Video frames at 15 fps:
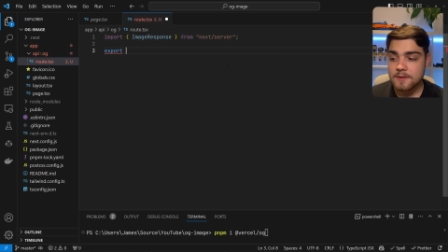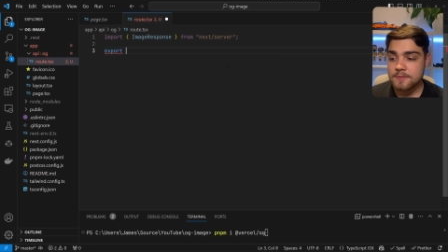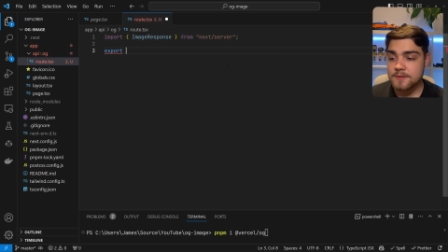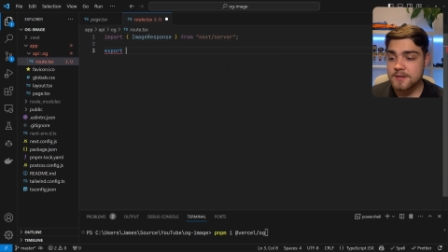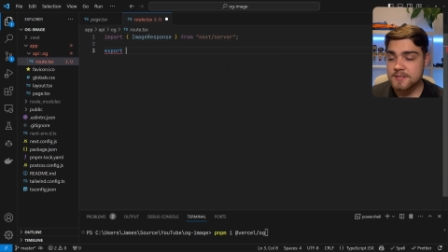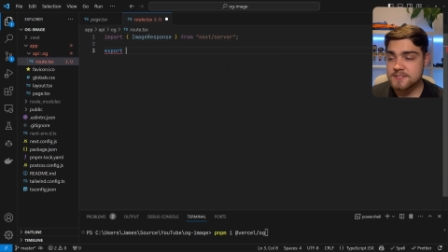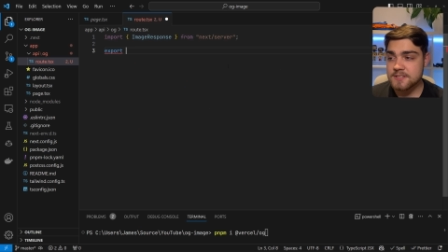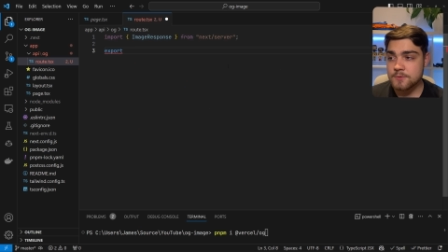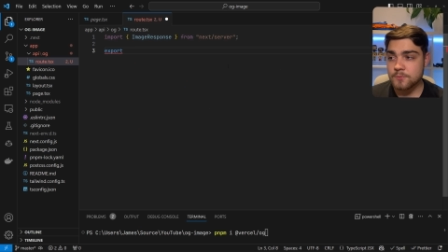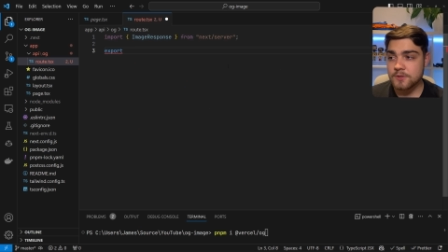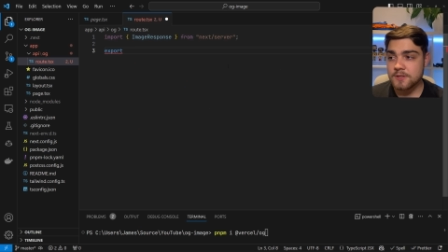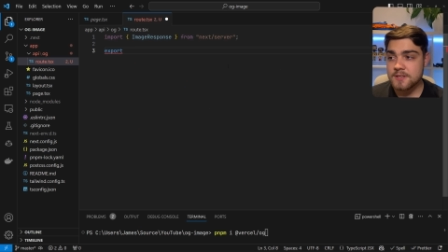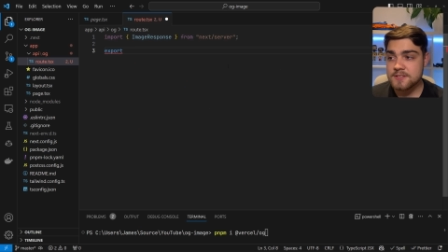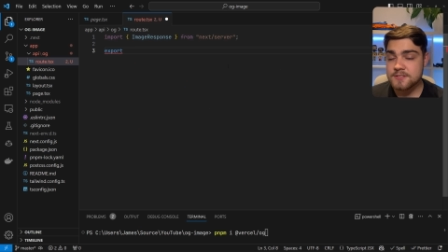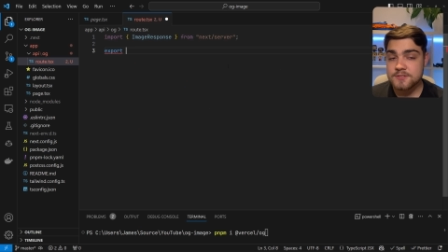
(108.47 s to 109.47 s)
The next thing we
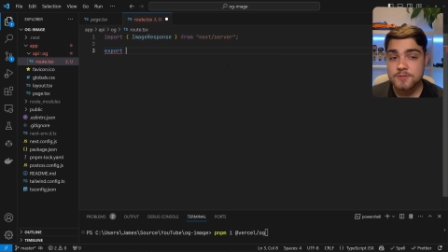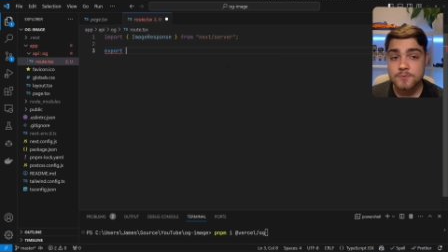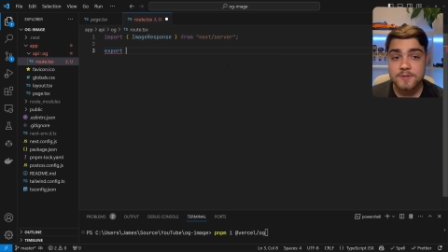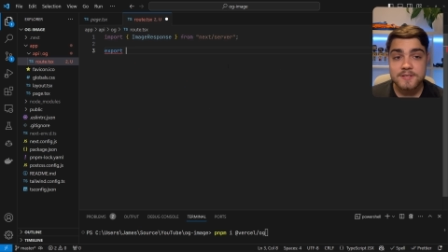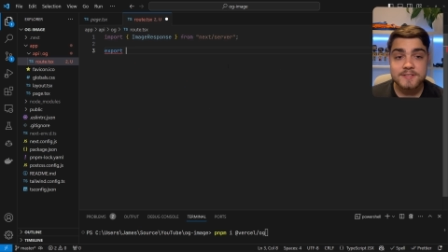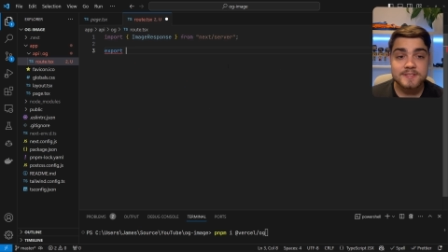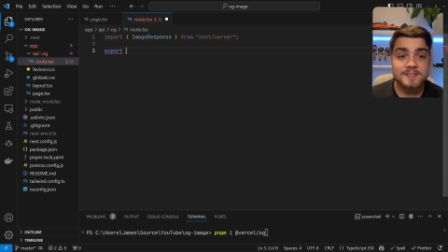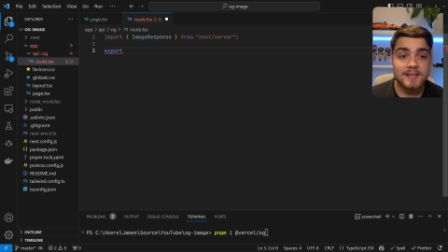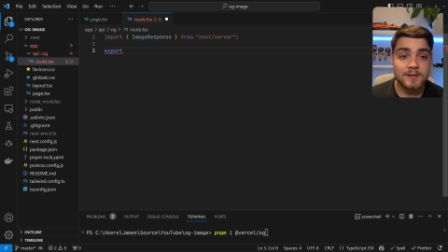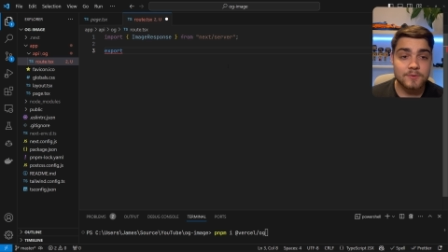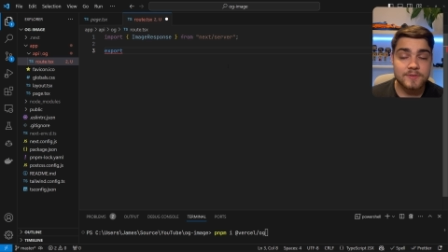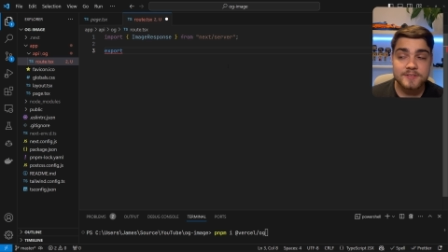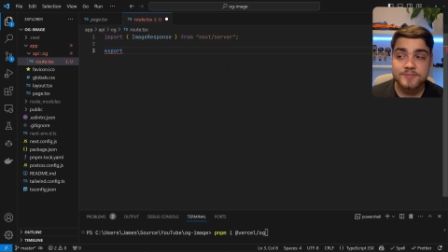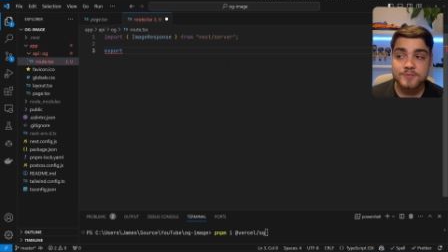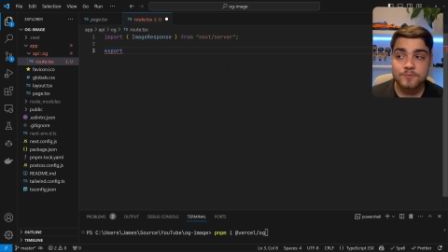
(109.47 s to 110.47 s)
need to do is tell
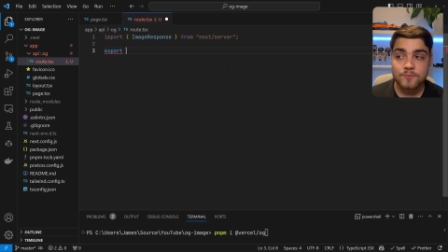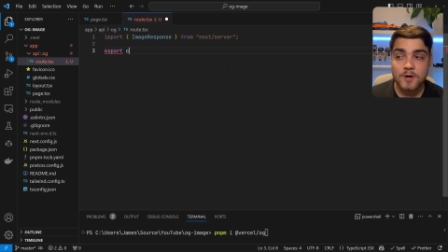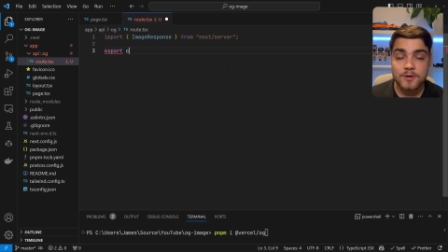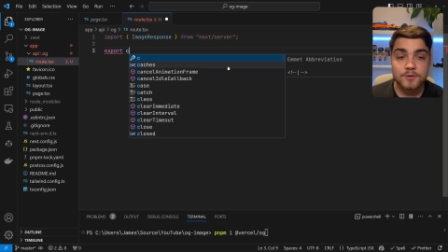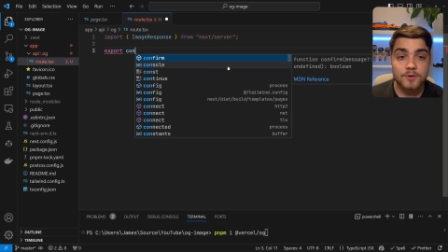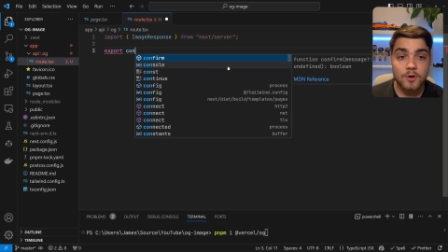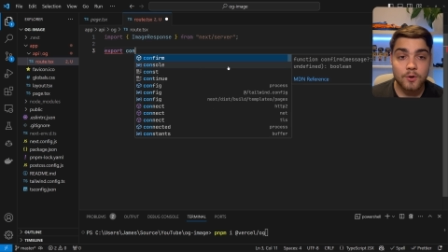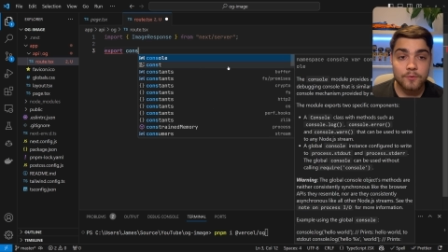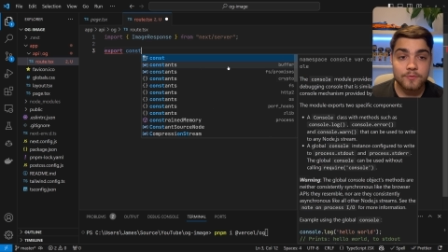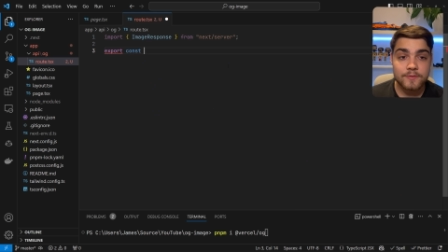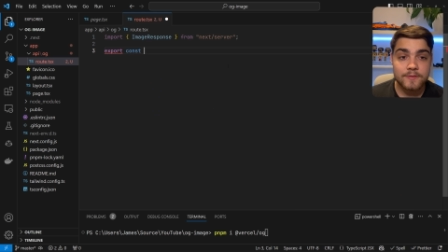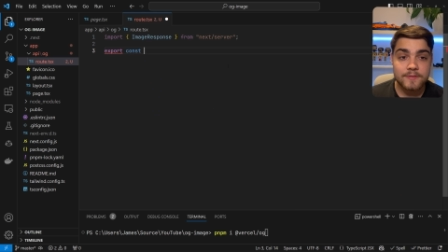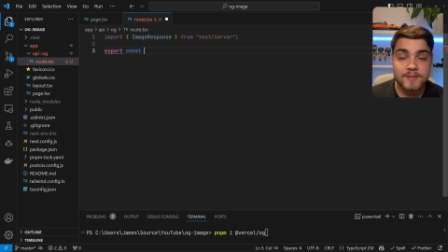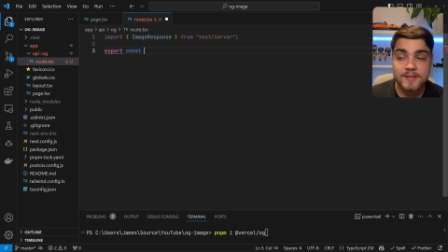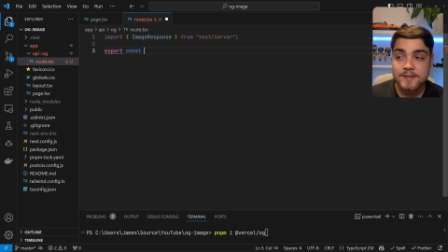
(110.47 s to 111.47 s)
this to run
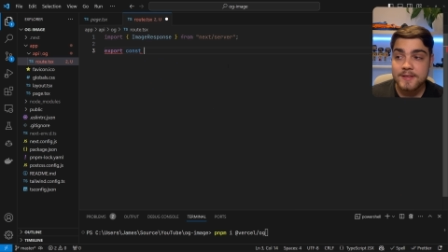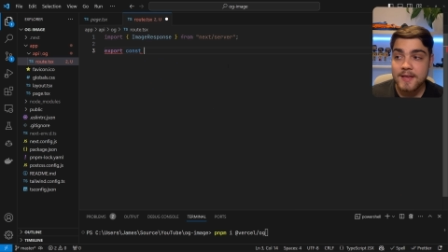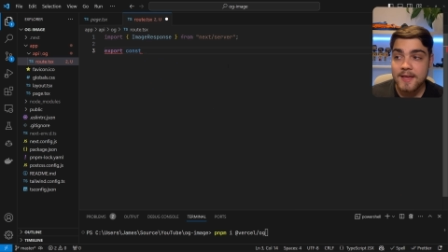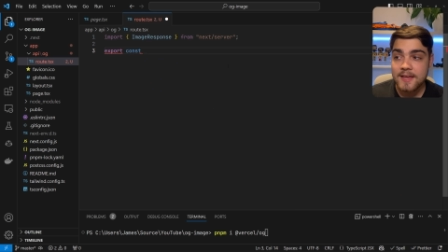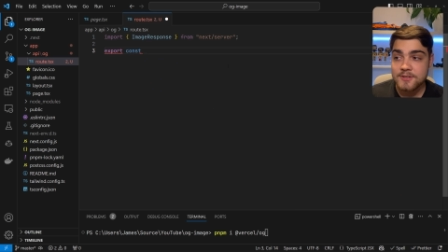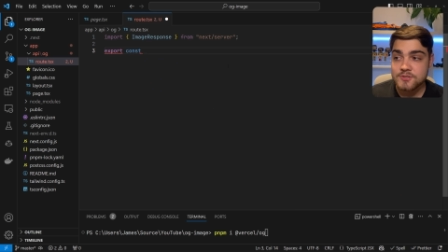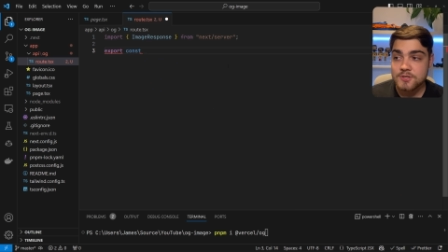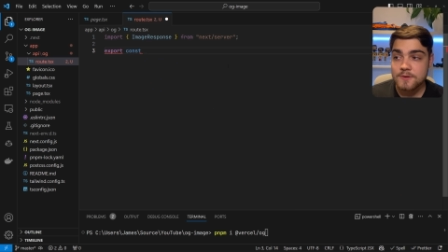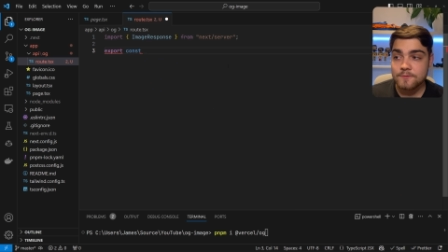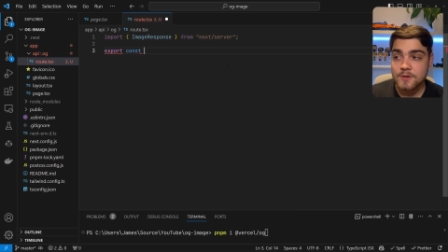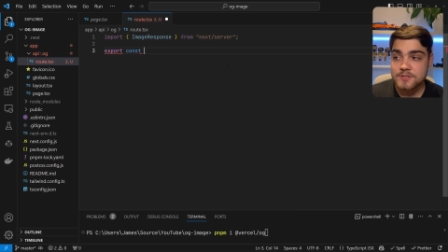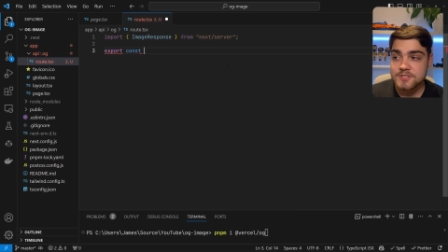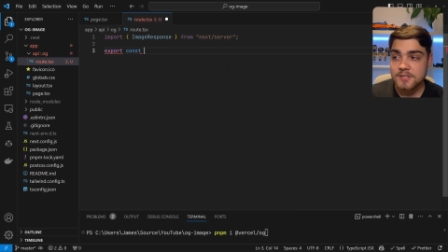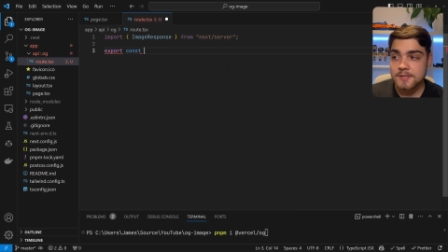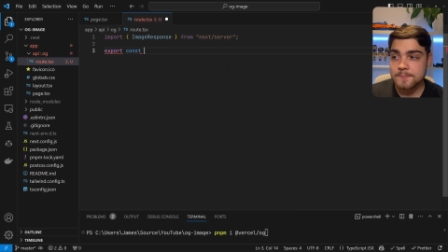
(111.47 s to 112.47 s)
on the Edge
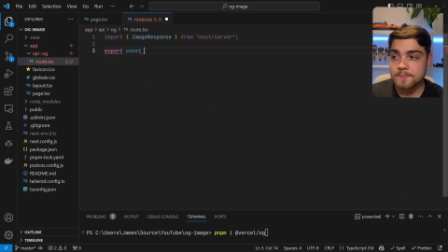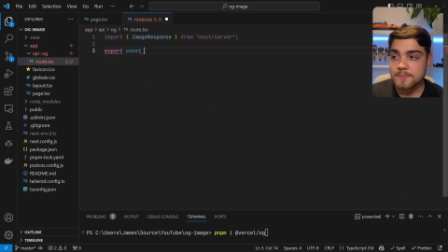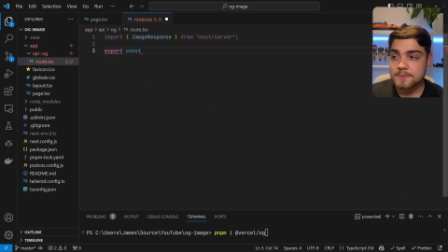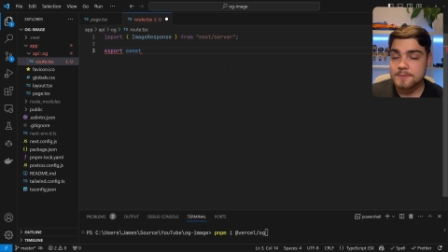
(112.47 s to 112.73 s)
runtime.